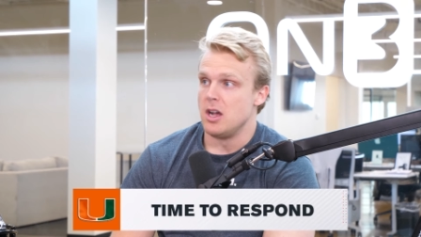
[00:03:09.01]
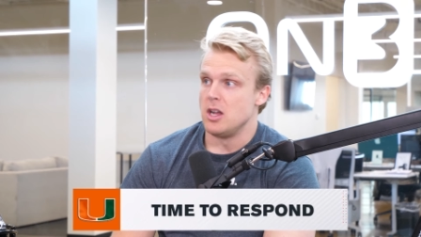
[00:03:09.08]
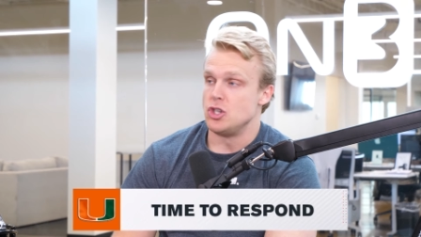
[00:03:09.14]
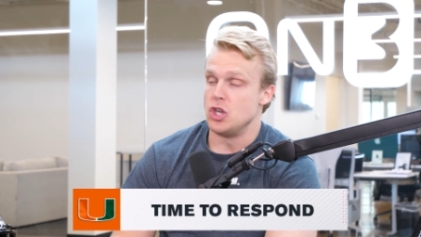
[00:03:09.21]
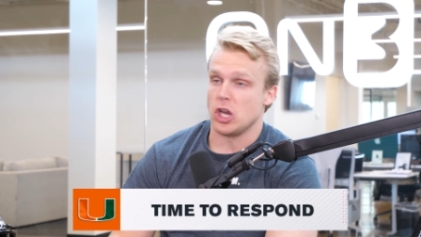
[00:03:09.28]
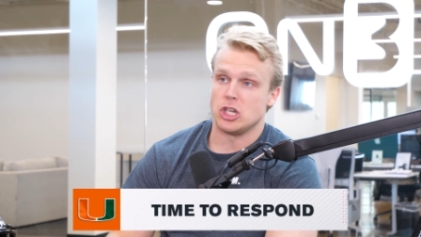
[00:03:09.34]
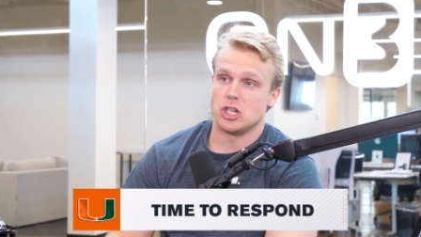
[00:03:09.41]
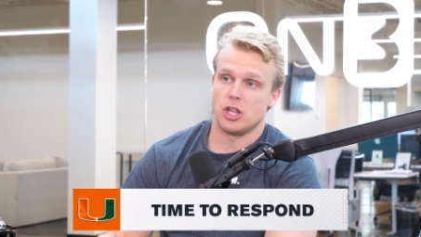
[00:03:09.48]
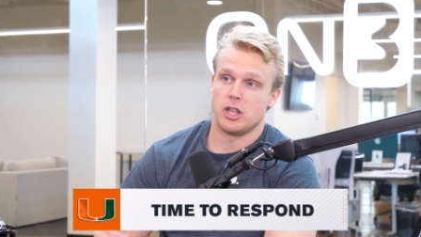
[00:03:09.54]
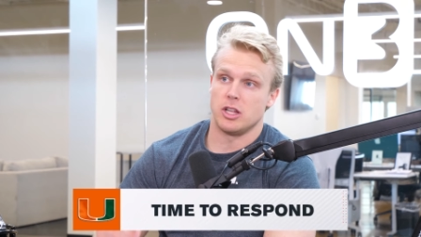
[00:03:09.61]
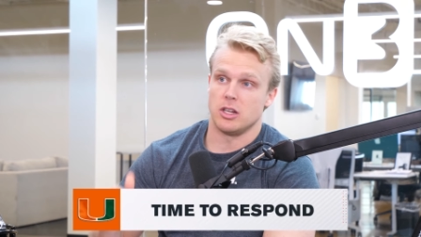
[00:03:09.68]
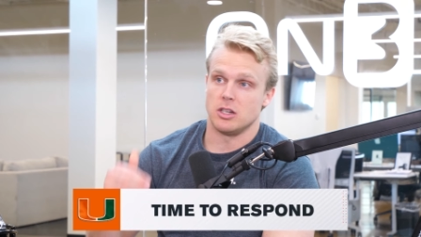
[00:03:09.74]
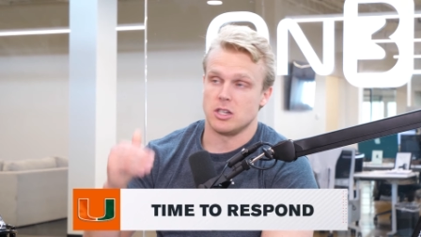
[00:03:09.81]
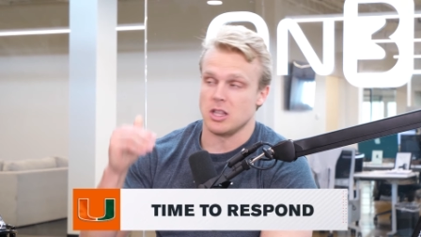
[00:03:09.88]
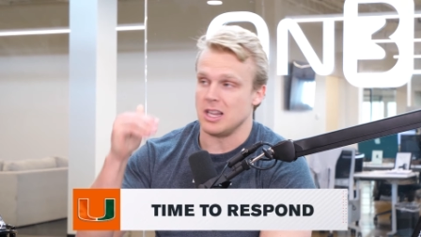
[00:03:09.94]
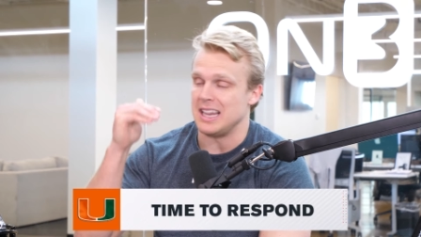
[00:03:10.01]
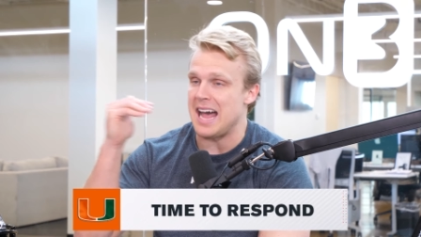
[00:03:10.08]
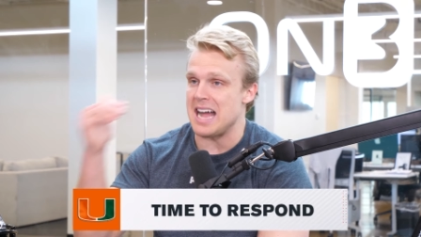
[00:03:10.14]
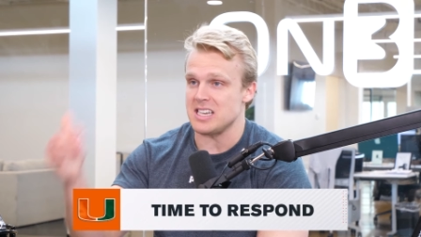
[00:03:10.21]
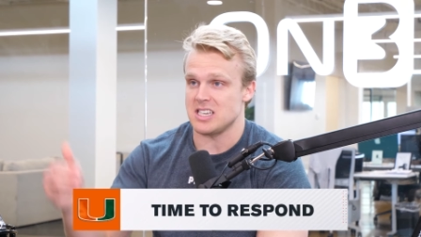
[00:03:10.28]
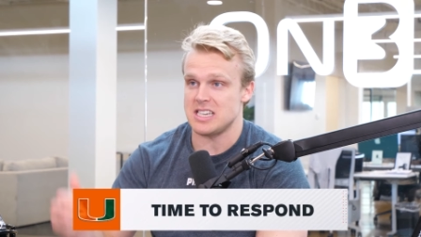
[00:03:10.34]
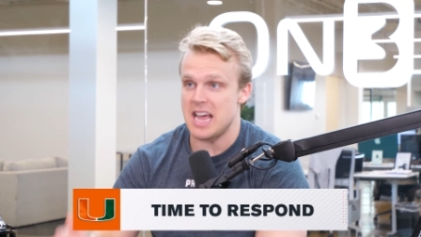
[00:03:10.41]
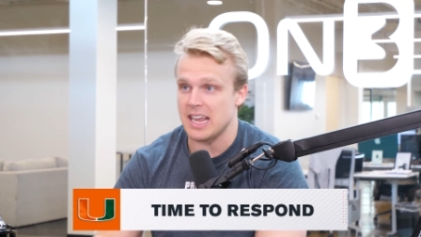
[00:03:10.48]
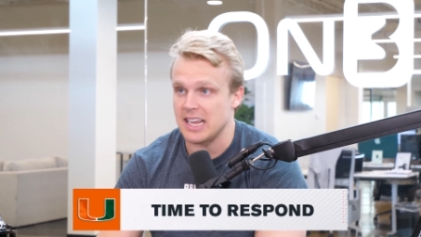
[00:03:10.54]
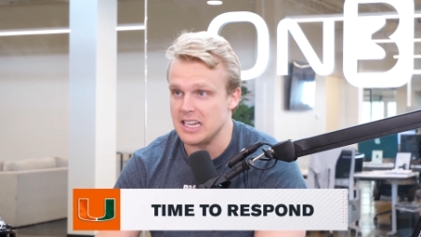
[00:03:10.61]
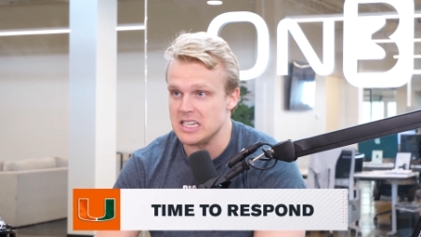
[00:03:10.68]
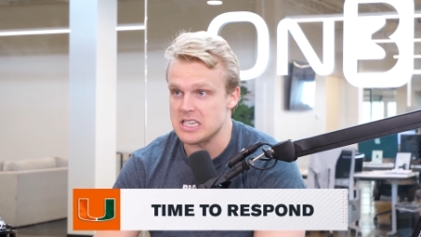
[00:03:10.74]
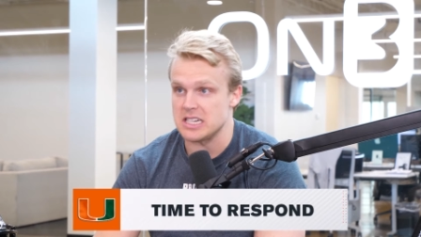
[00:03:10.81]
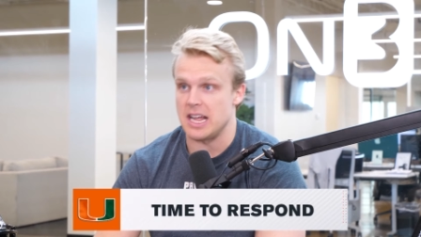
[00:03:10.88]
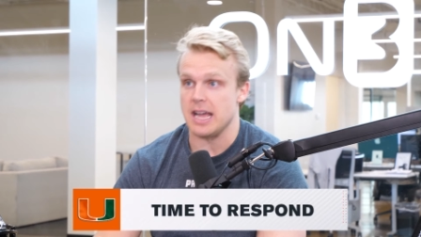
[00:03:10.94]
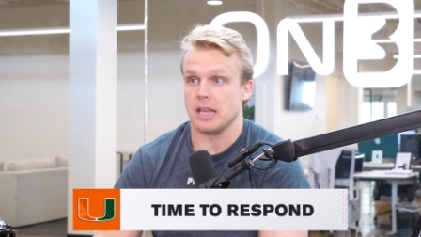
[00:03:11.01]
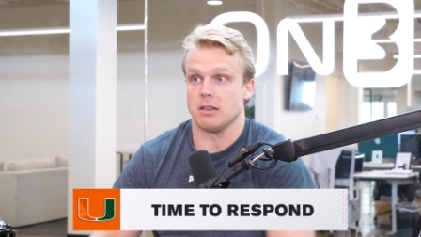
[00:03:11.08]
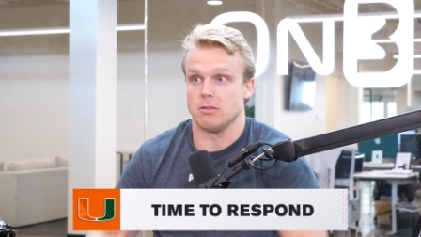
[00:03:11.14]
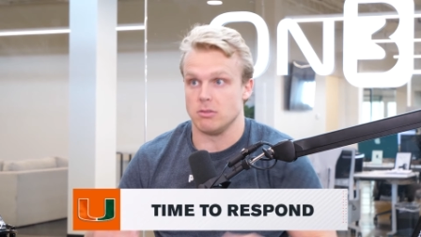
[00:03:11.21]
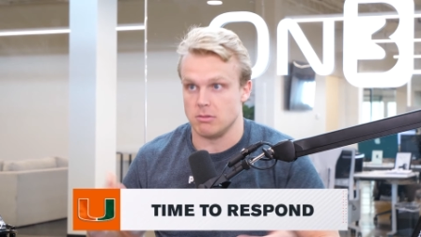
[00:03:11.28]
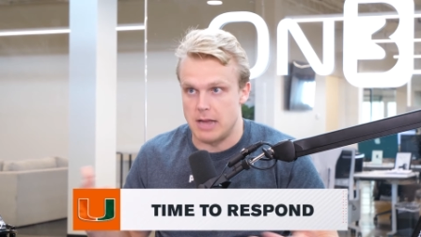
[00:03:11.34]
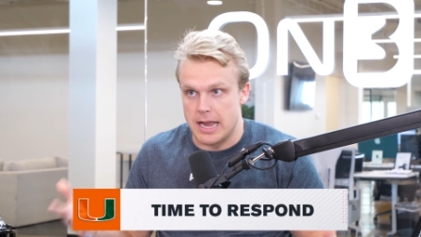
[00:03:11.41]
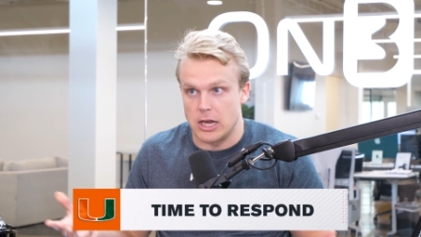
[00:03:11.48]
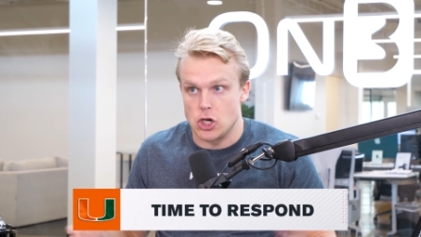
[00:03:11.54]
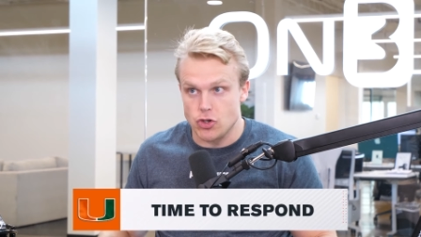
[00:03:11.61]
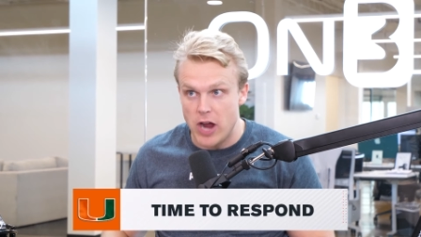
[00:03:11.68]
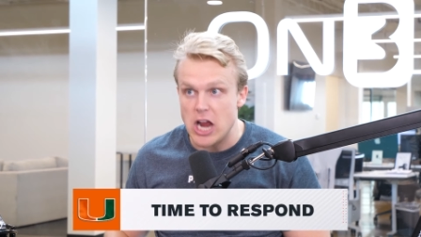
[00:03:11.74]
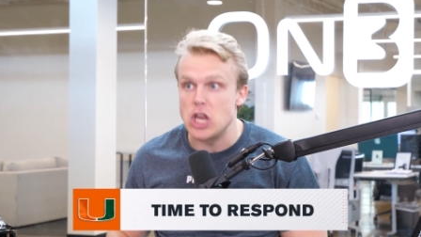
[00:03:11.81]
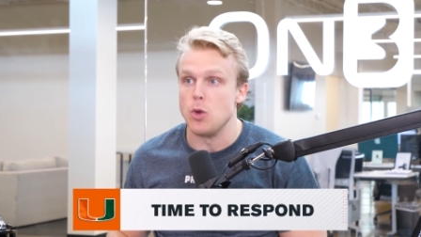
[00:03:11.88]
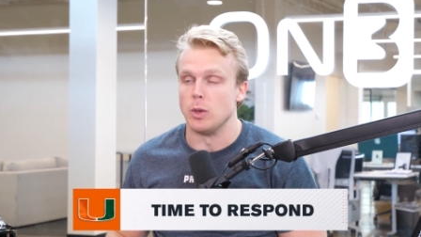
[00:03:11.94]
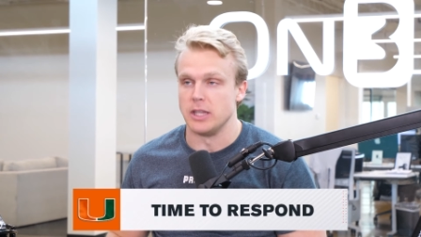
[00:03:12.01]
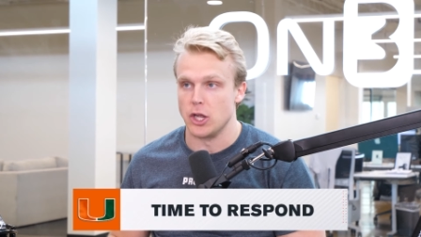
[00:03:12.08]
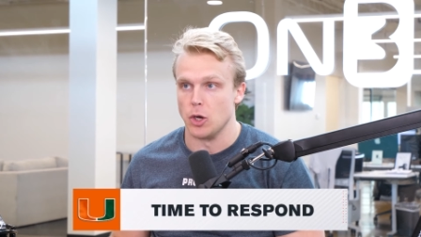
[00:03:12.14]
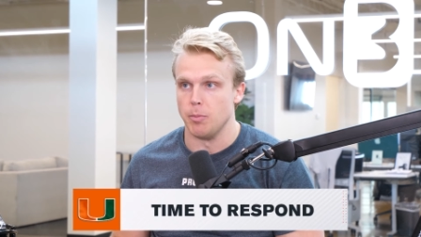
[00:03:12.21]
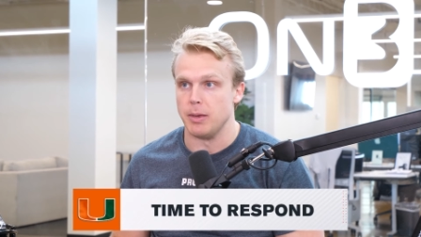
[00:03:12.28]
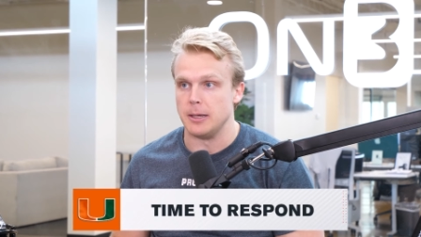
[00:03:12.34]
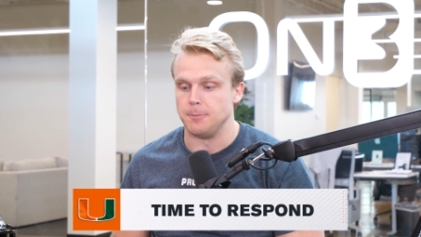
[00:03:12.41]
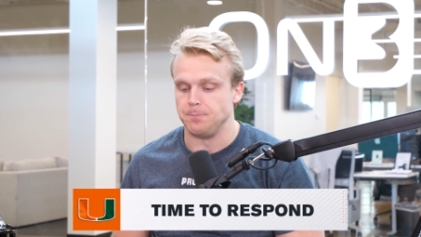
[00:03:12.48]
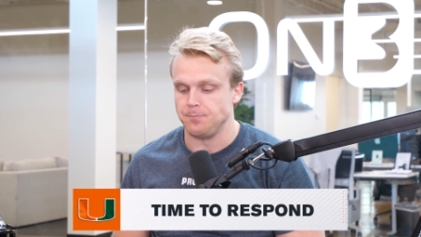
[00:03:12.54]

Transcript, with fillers: Took you to the, to the last seconds. Like, I can drain you a little bit.